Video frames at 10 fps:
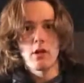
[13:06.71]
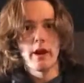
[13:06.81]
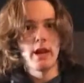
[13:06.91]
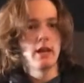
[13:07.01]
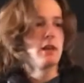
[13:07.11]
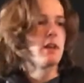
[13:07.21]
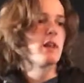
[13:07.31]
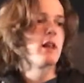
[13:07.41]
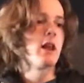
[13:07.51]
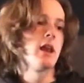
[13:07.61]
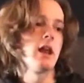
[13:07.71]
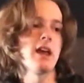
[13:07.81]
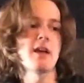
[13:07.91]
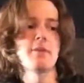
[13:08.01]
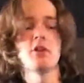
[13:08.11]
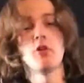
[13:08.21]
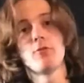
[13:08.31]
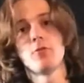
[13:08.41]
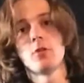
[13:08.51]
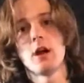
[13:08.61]
Alright, I gotta be
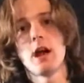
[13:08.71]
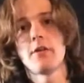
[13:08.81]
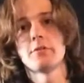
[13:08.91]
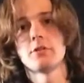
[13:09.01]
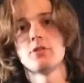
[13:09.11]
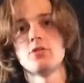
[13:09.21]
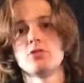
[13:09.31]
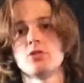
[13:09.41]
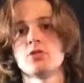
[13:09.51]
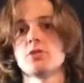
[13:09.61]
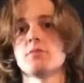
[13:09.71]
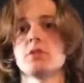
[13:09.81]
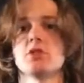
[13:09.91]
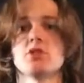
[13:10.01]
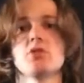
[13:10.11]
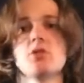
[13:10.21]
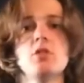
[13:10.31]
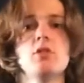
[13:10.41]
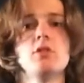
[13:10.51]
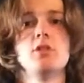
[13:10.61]
careful how I'm gonna use this thing, because
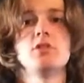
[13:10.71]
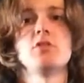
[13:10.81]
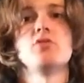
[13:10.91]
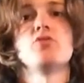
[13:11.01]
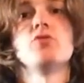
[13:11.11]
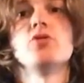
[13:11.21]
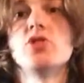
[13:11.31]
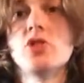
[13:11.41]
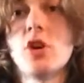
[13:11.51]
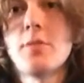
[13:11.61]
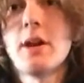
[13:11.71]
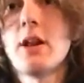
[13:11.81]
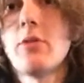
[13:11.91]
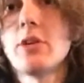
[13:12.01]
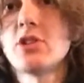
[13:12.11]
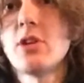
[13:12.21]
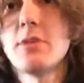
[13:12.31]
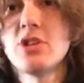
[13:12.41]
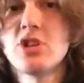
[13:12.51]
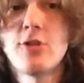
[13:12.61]
this thing is really sharp and I don't want to
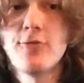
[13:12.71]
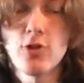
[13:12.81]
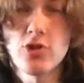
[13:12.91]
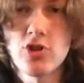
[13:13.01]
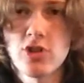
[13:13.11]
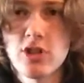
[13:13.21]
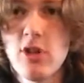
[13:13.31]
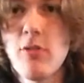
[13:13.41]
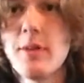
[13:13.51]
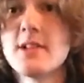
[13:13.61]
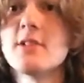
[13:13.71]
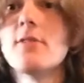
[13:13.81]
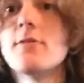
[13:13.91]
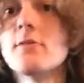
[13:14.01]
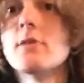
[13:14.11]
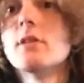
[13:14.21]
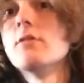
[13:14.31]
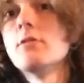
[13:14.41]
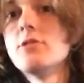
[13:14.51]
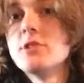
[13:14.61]
cut myself or just kill myself
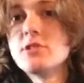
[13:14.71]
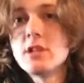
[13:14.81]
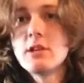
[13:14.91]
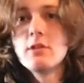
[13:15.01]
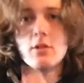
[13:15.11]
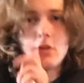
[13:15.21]
with this thing.